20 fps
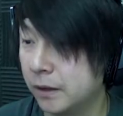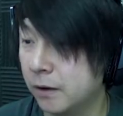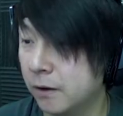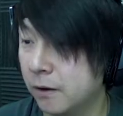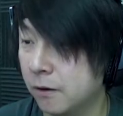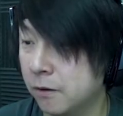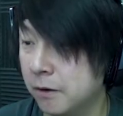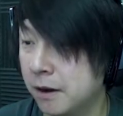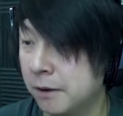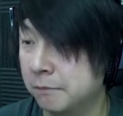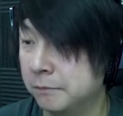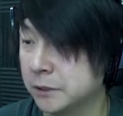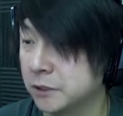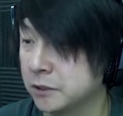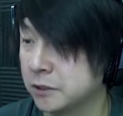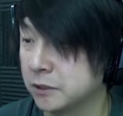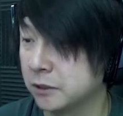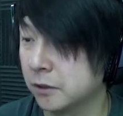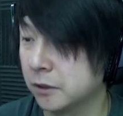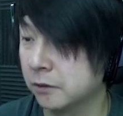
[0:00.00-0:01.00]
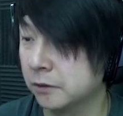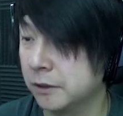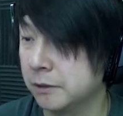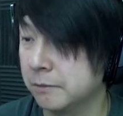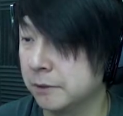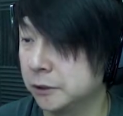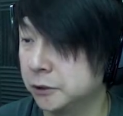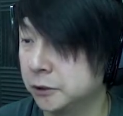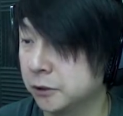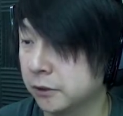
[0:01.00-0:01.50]
Oh, I'm just slowly
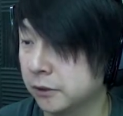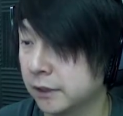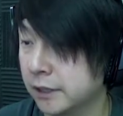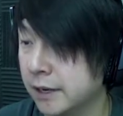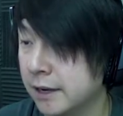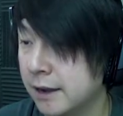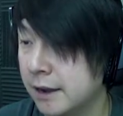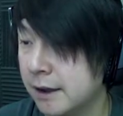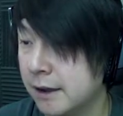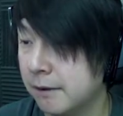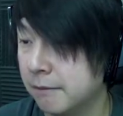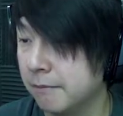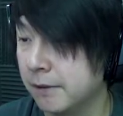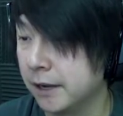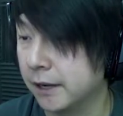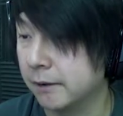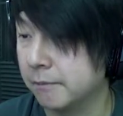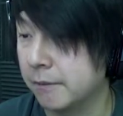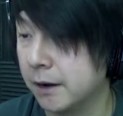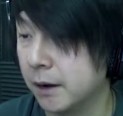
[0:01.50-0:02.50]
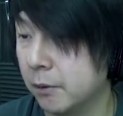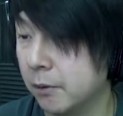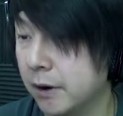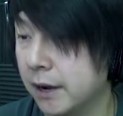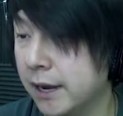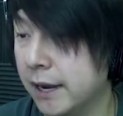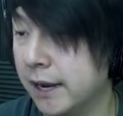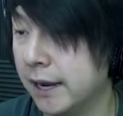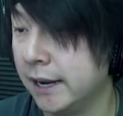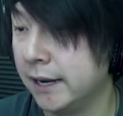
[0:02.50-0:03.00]
but surely making my
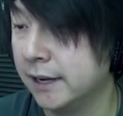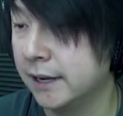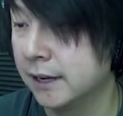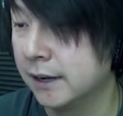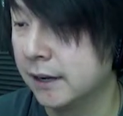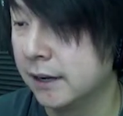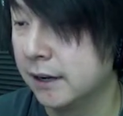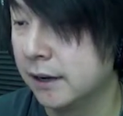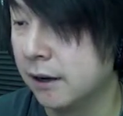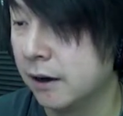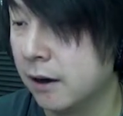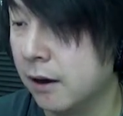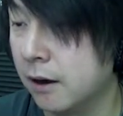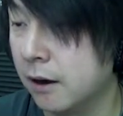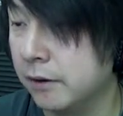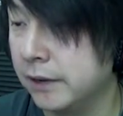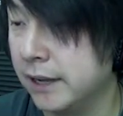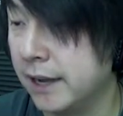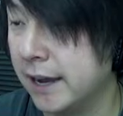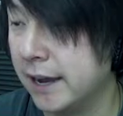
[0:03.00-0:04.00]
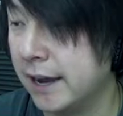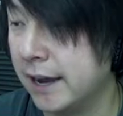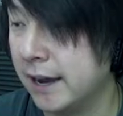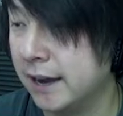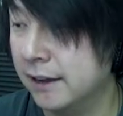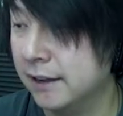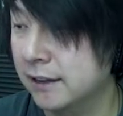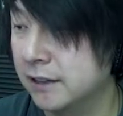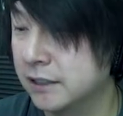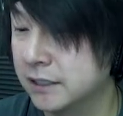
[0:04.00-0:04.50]
way. Oh
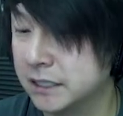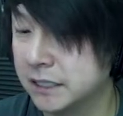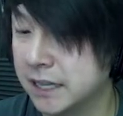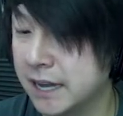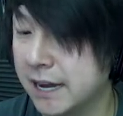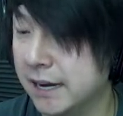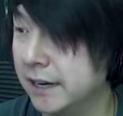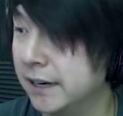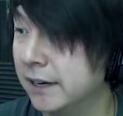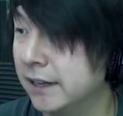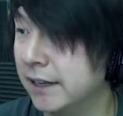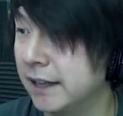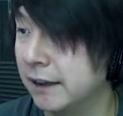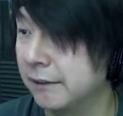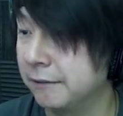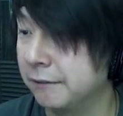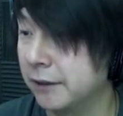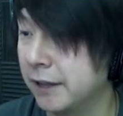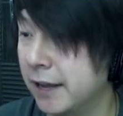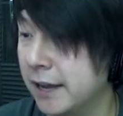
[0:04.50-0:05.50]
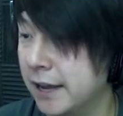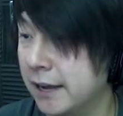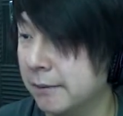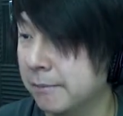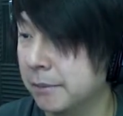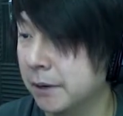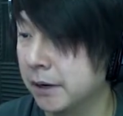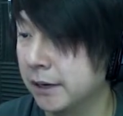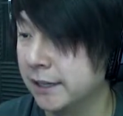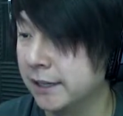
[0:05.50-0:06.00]
yeah, slide into that
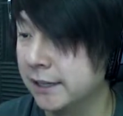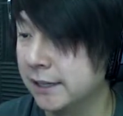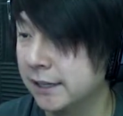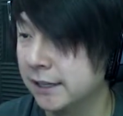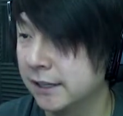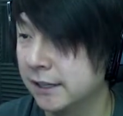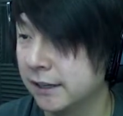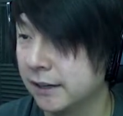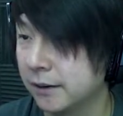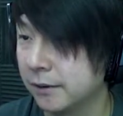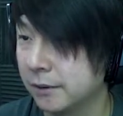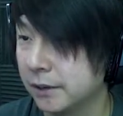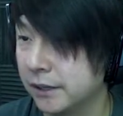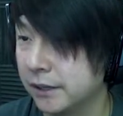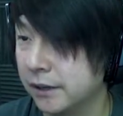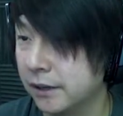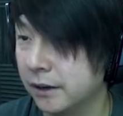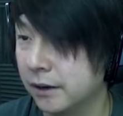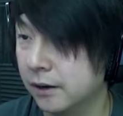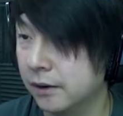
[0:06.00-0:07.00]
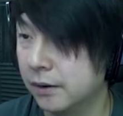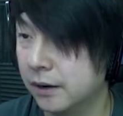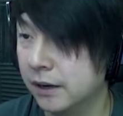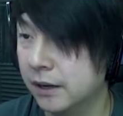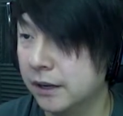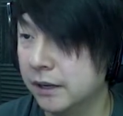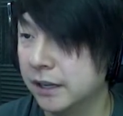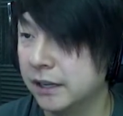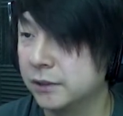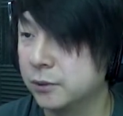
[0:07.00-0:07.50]
flag, buddy. There we go.
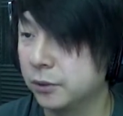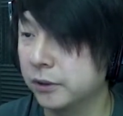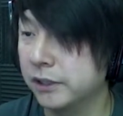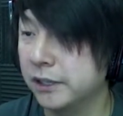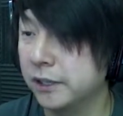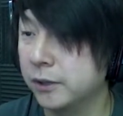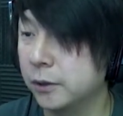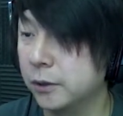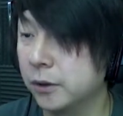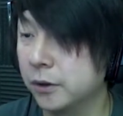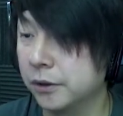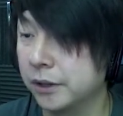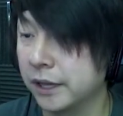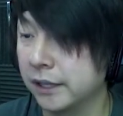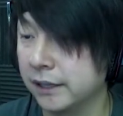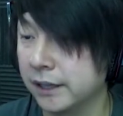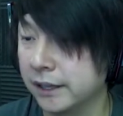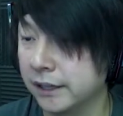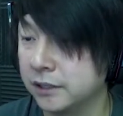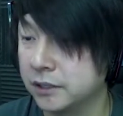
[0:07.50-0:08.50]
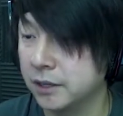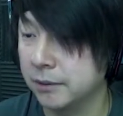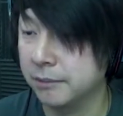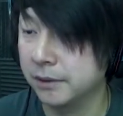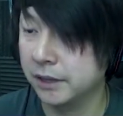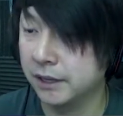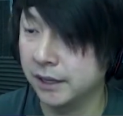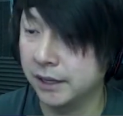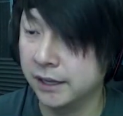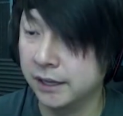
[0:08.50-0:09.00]
It's really cool that like
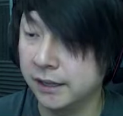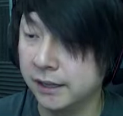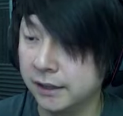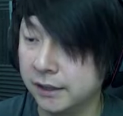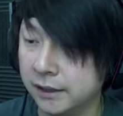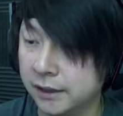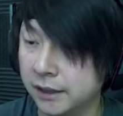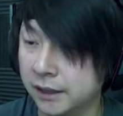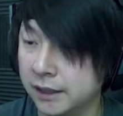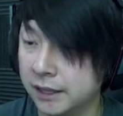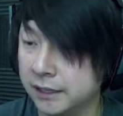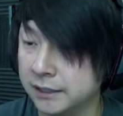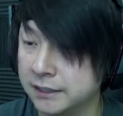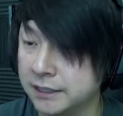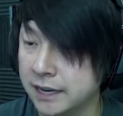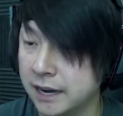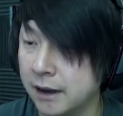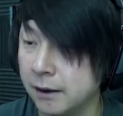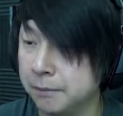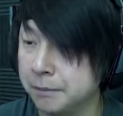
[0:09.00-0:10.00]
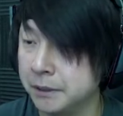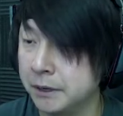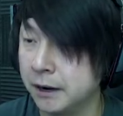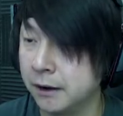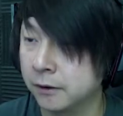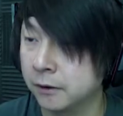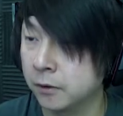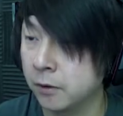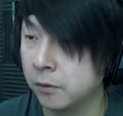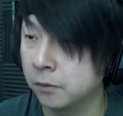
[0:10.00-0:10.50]
some of the, the things that help you
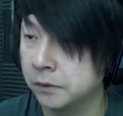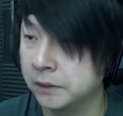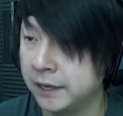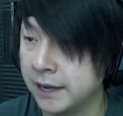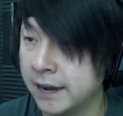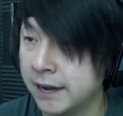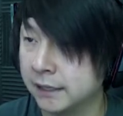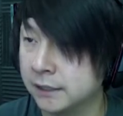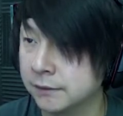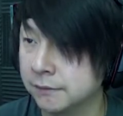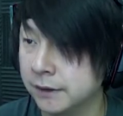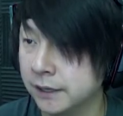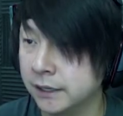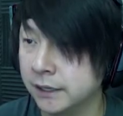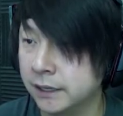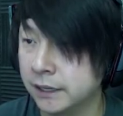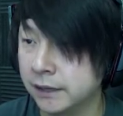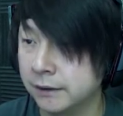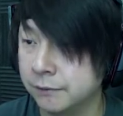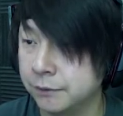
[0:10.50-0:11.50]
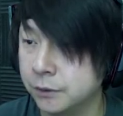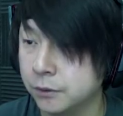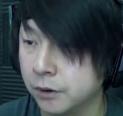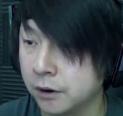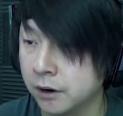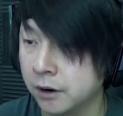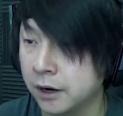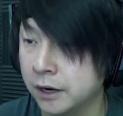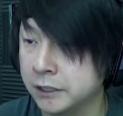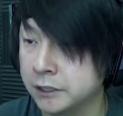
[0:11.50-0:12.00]
out are only activated if you
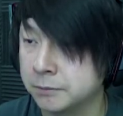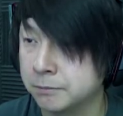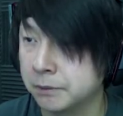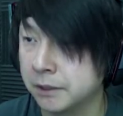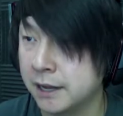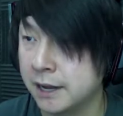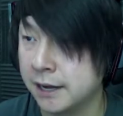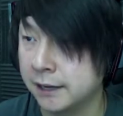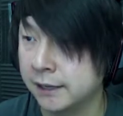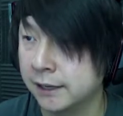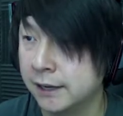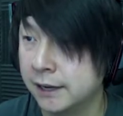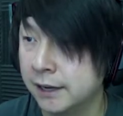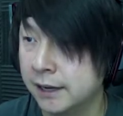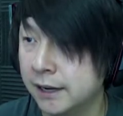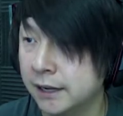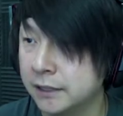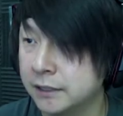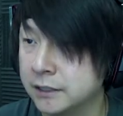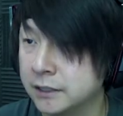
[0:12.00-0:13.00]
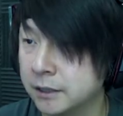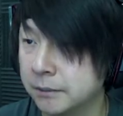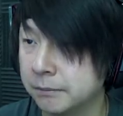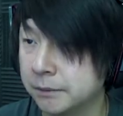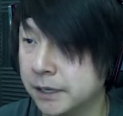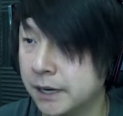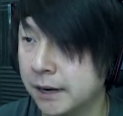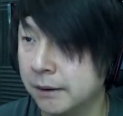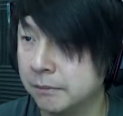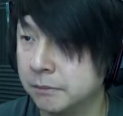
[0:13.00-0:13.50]
are ice block and
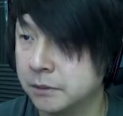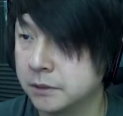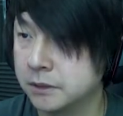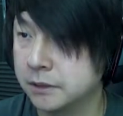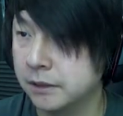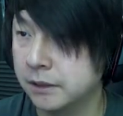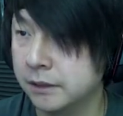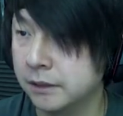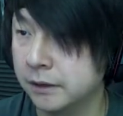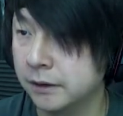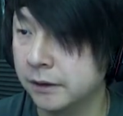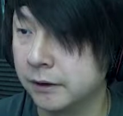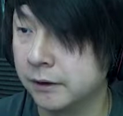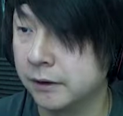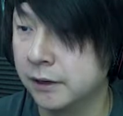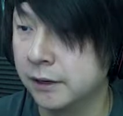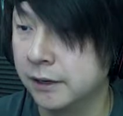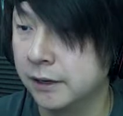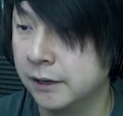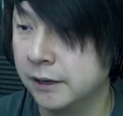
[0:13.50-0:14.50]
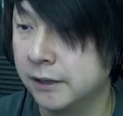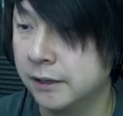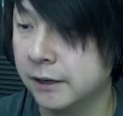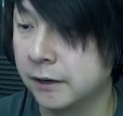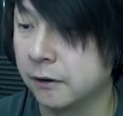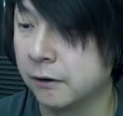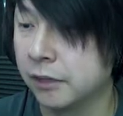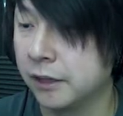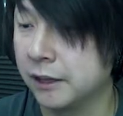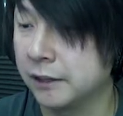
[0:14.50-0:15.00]
sometimes they're
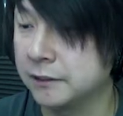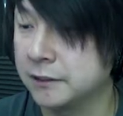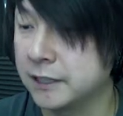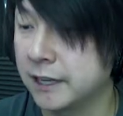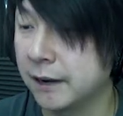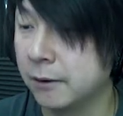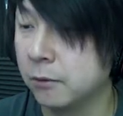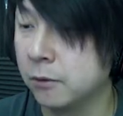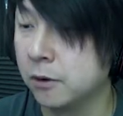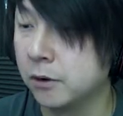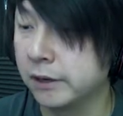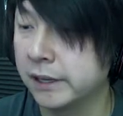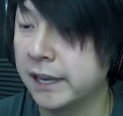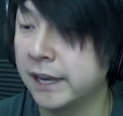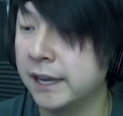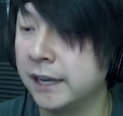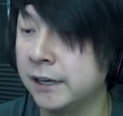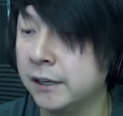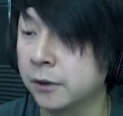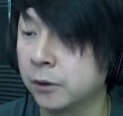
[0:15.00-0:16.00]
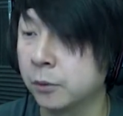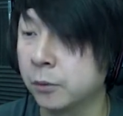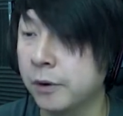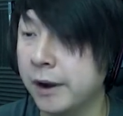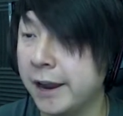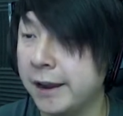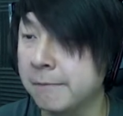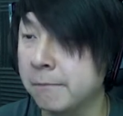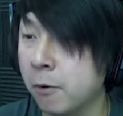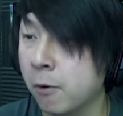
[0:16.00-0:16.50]
there are things that will get in your
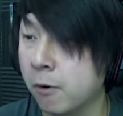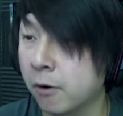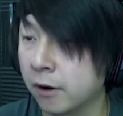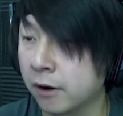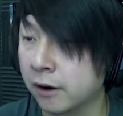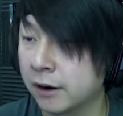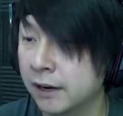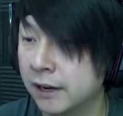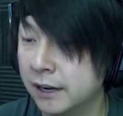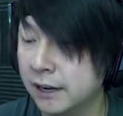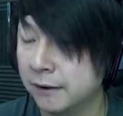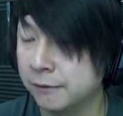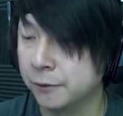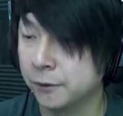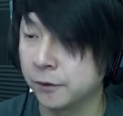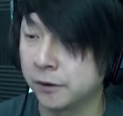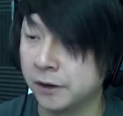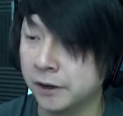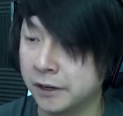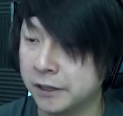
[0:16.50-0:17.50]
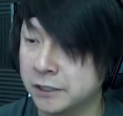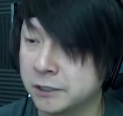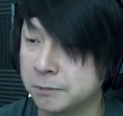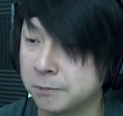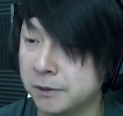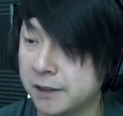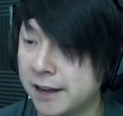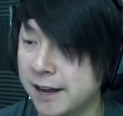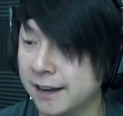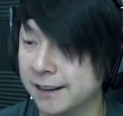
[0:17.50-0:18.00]
way more if you're an ice
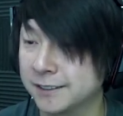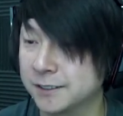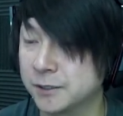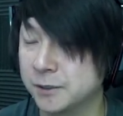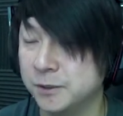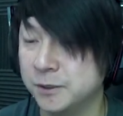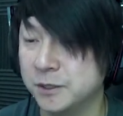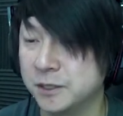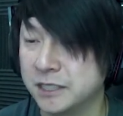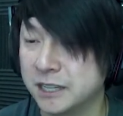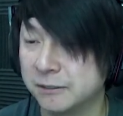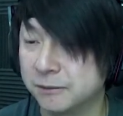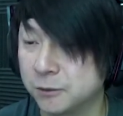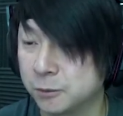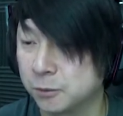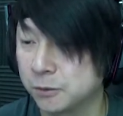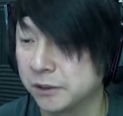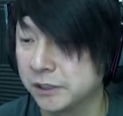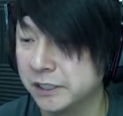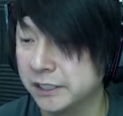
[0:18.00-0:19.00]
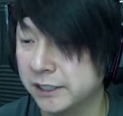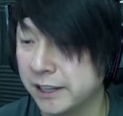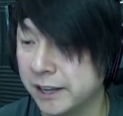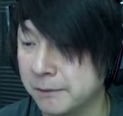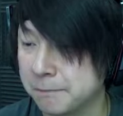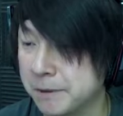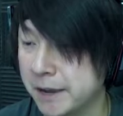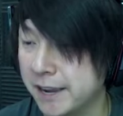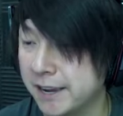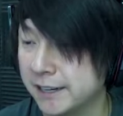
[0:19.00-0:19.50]
block. So you just have to really
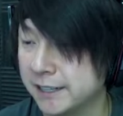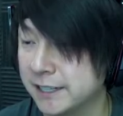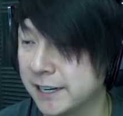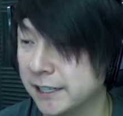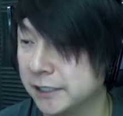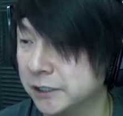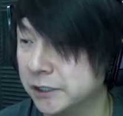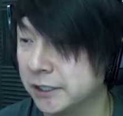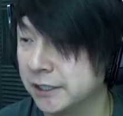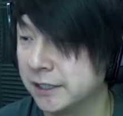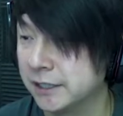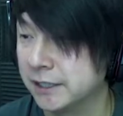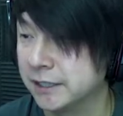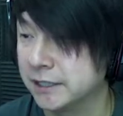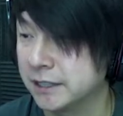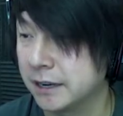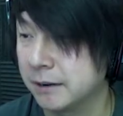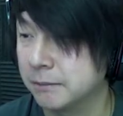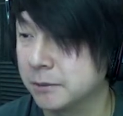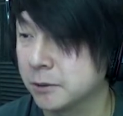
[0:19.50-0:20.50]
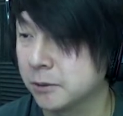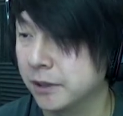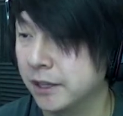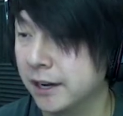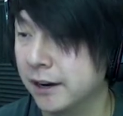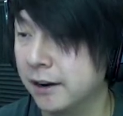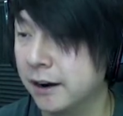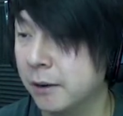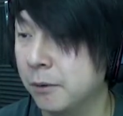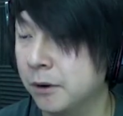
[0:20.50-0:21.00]
like pay attention in this game. So
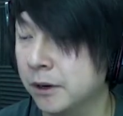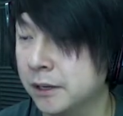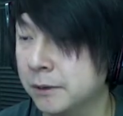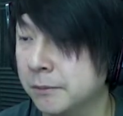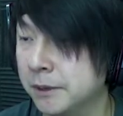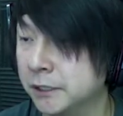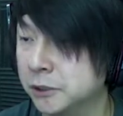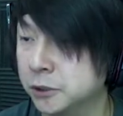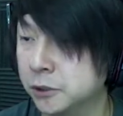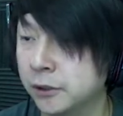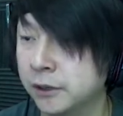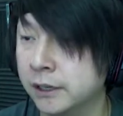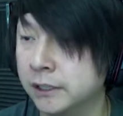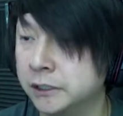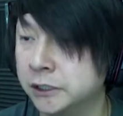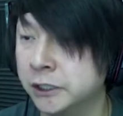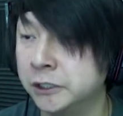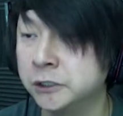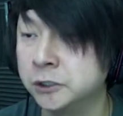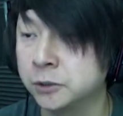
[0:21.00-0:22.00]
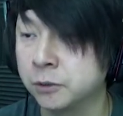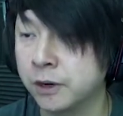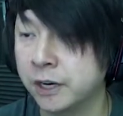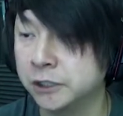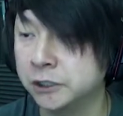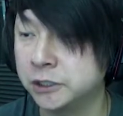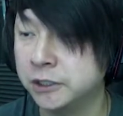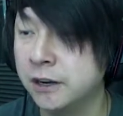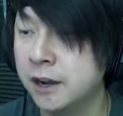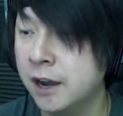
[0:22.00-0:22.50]
there, I wanted to make sure it changed
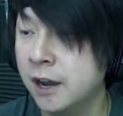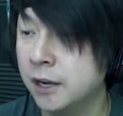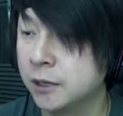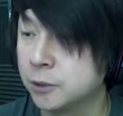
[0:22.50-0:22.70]
direction.